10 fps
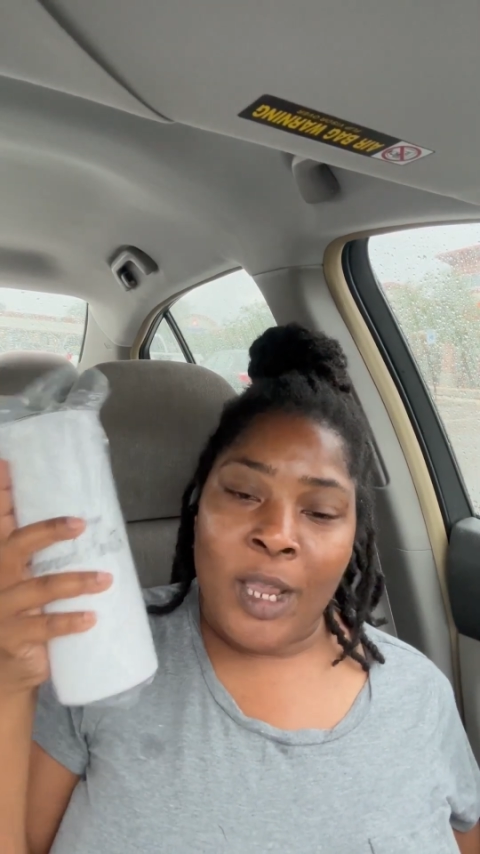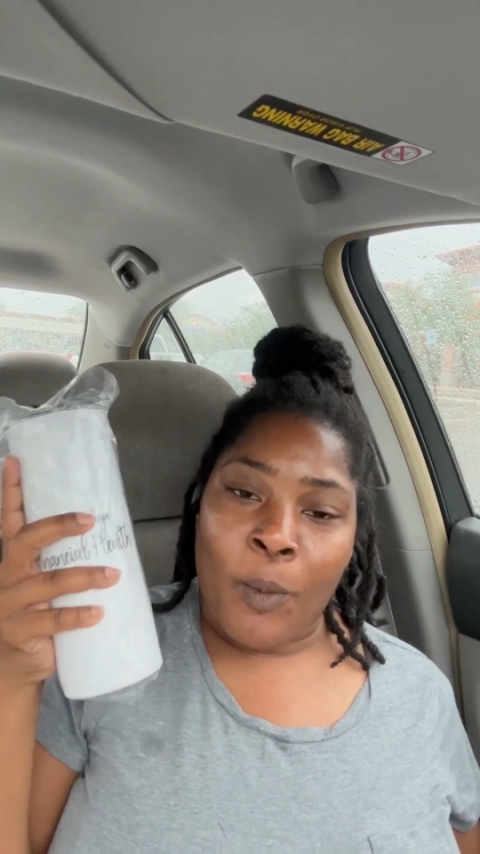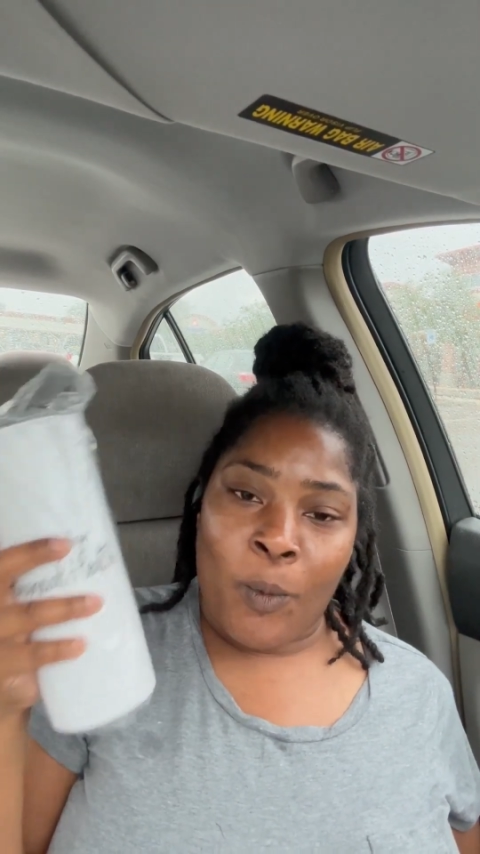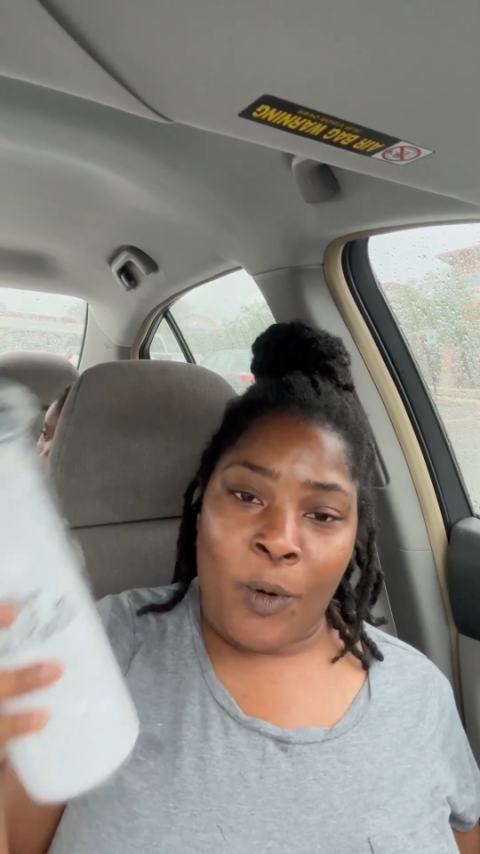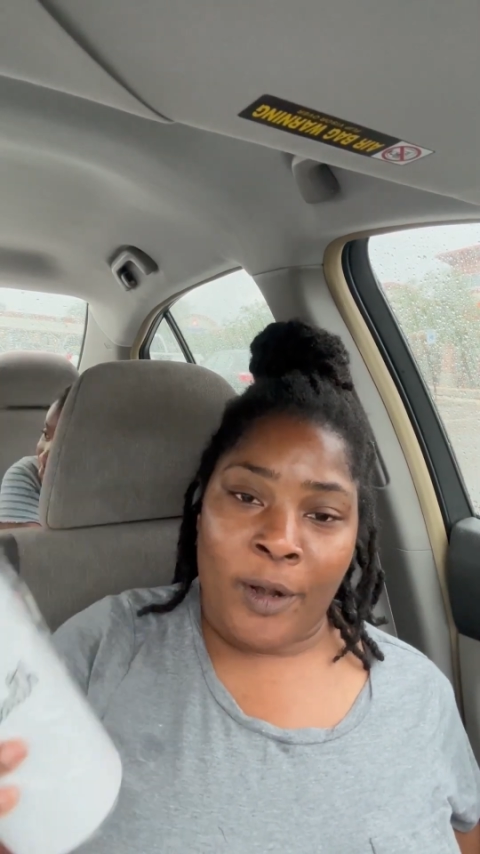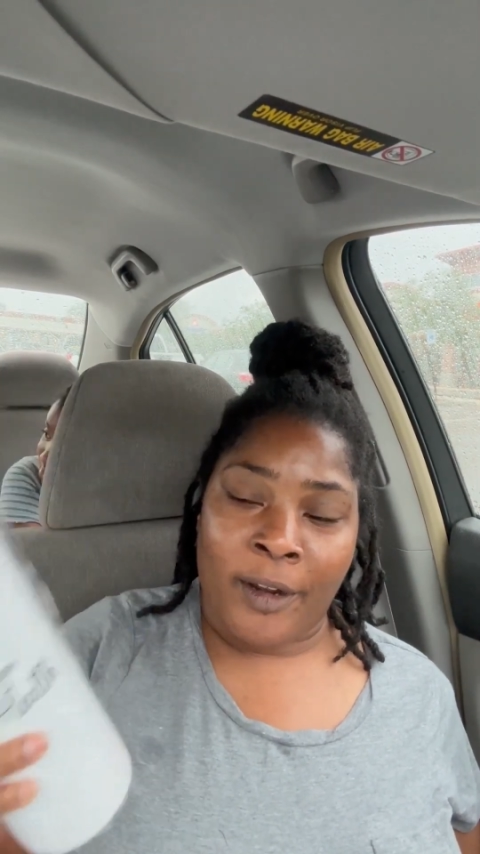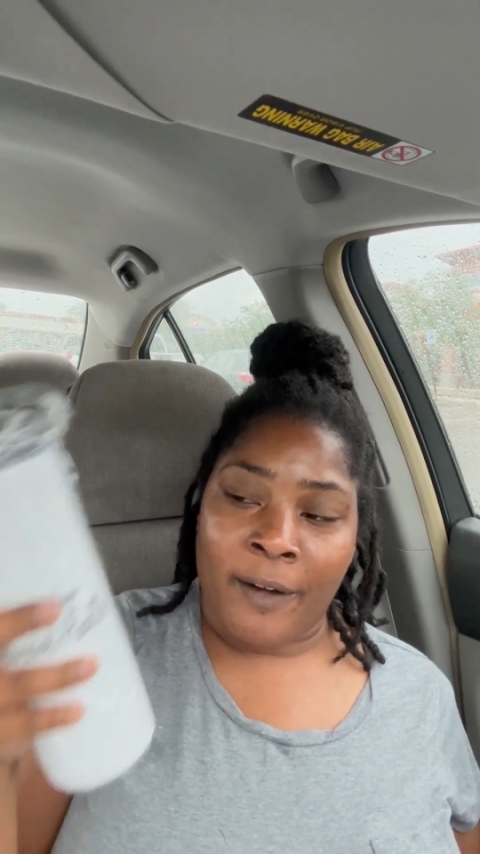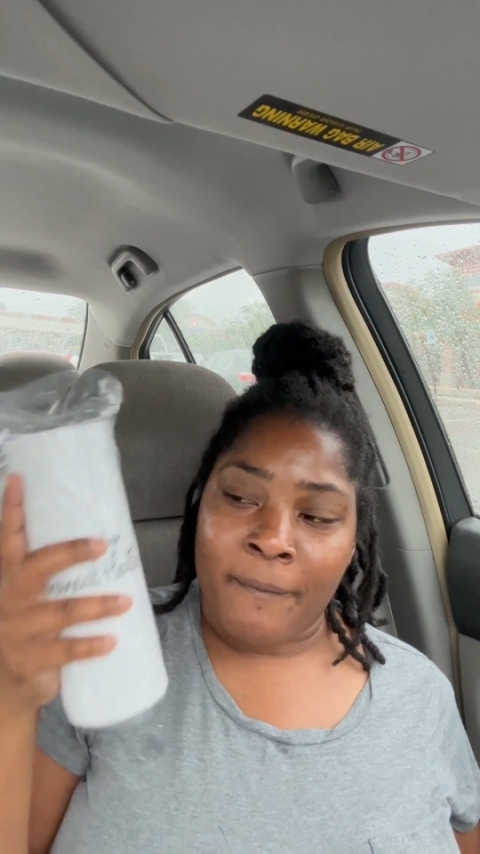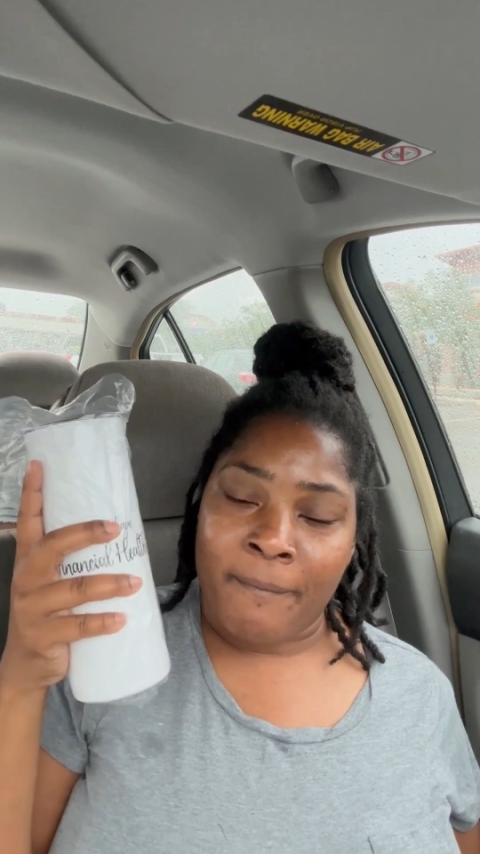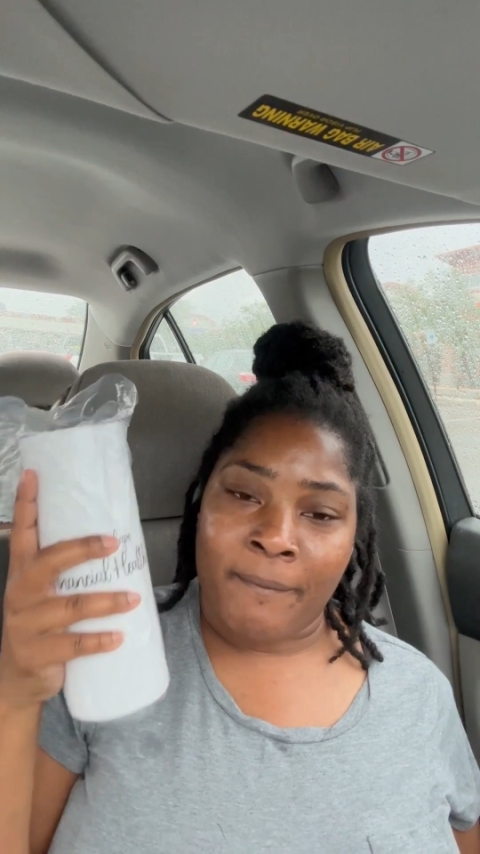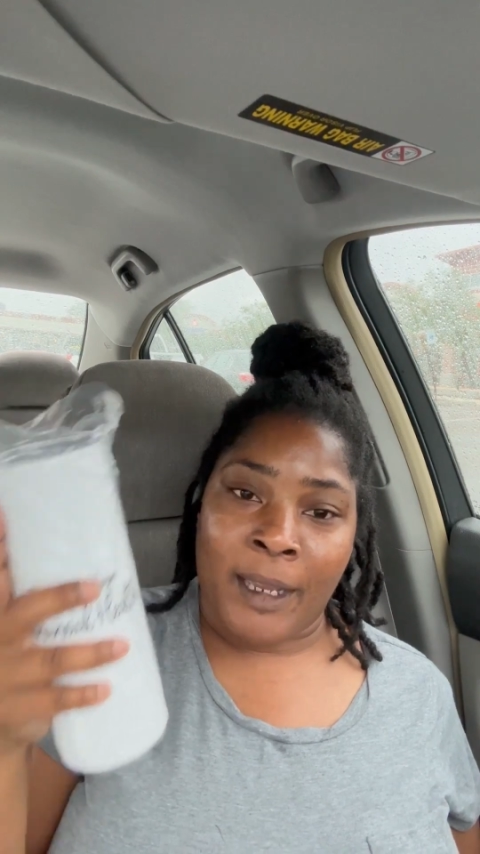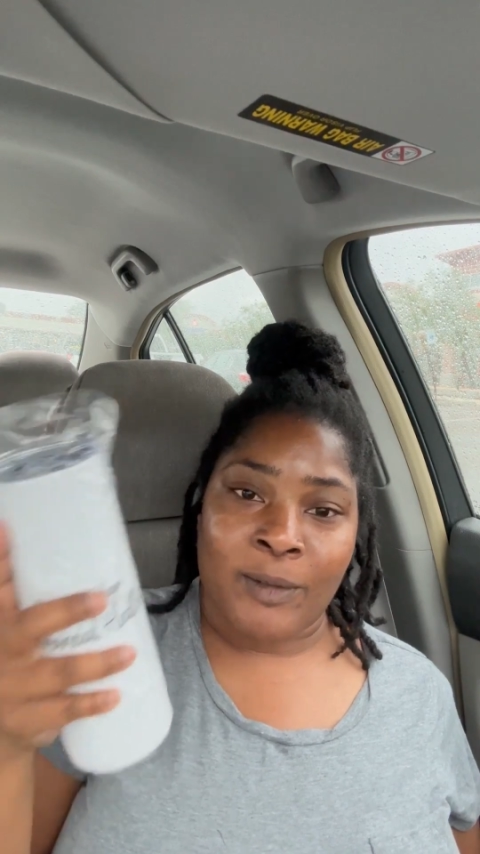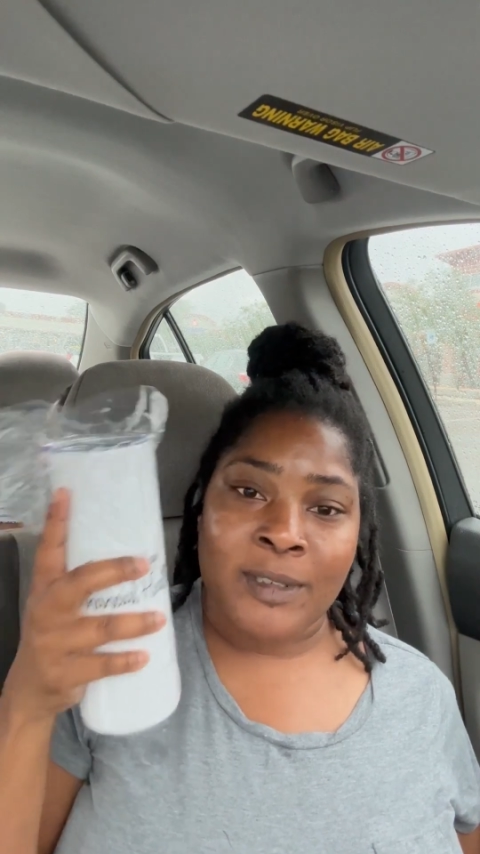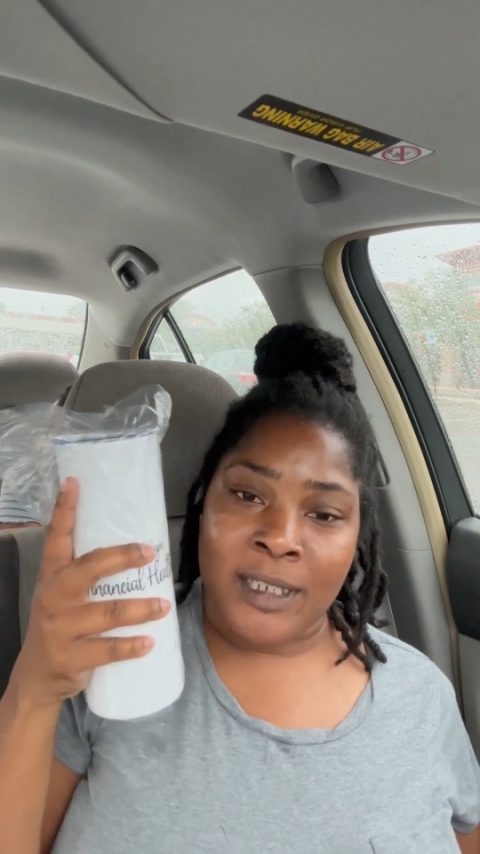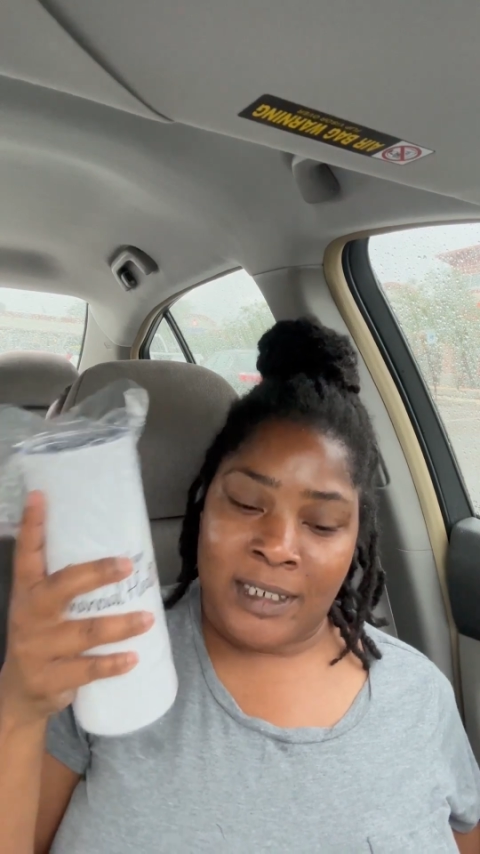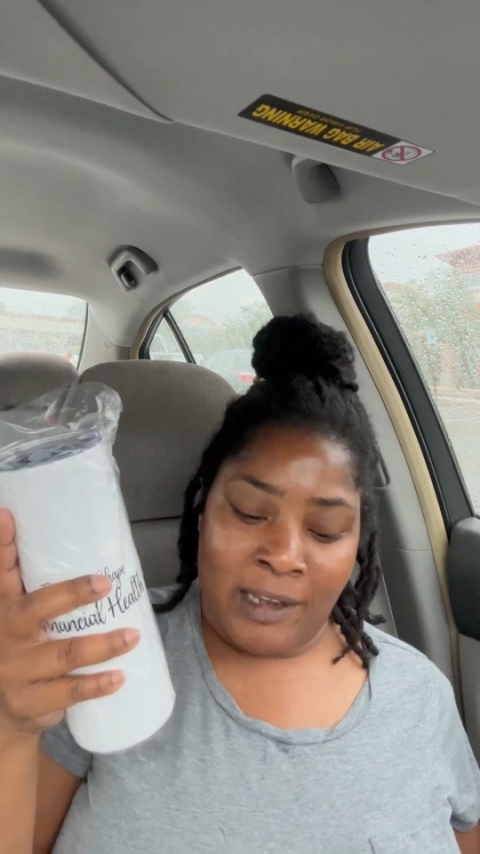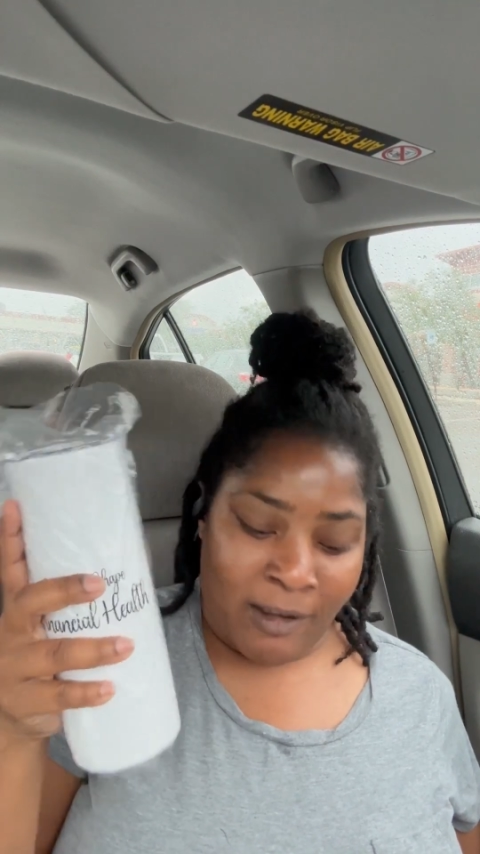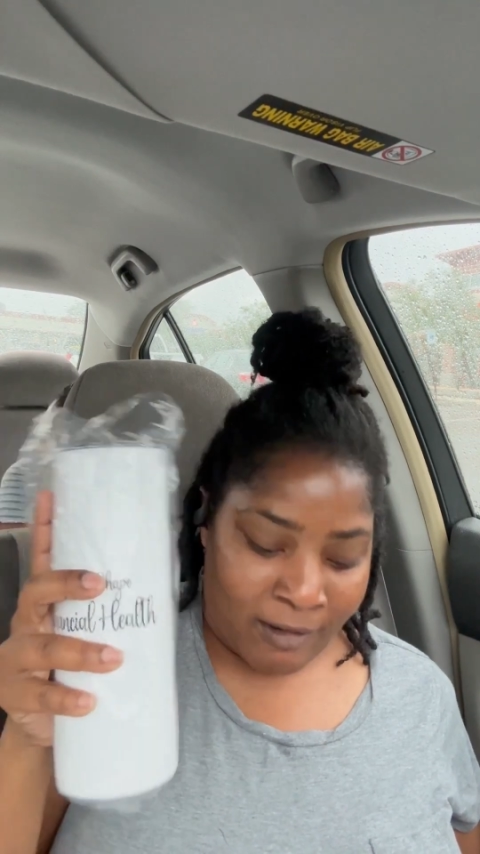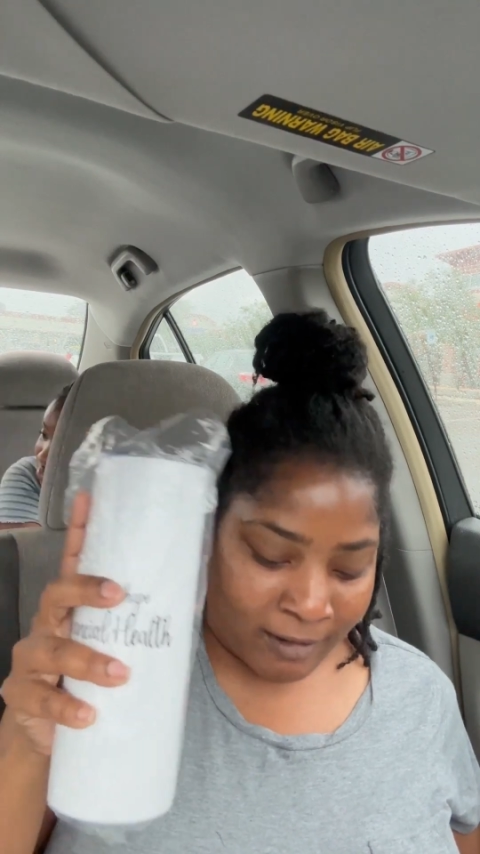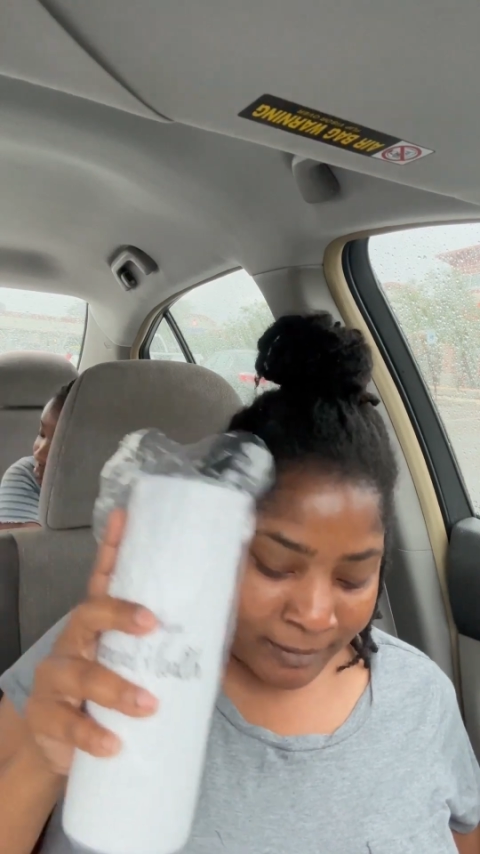and water fountain,
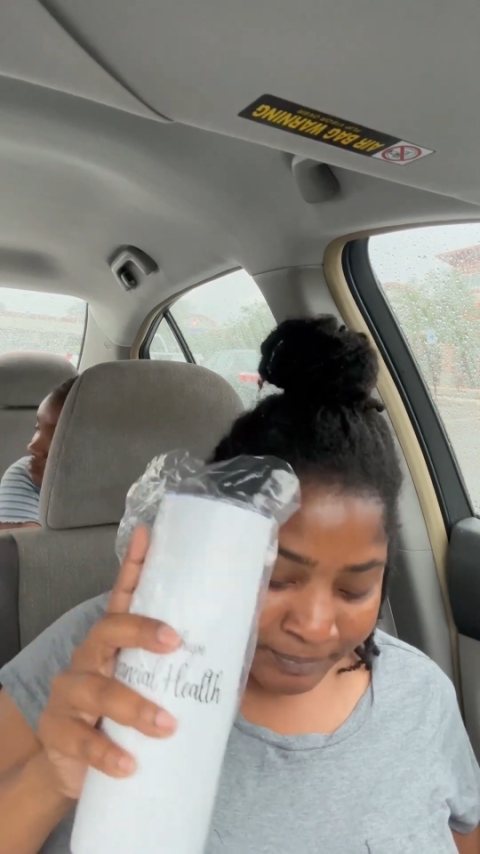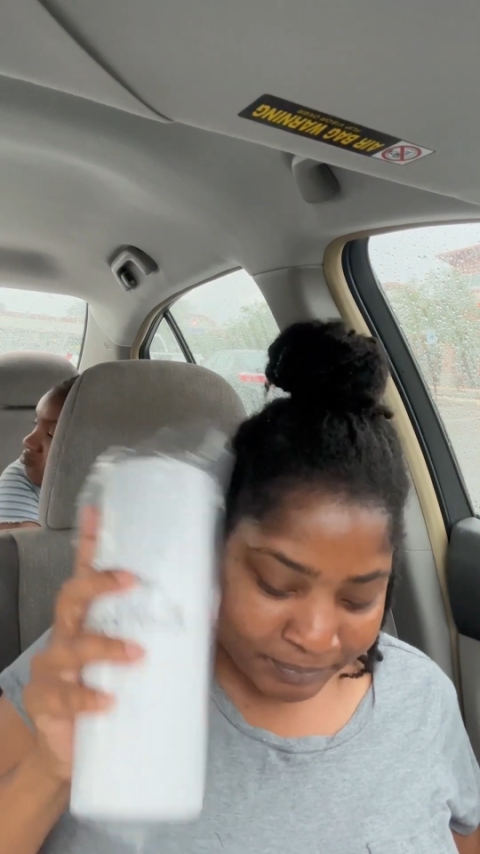y'all.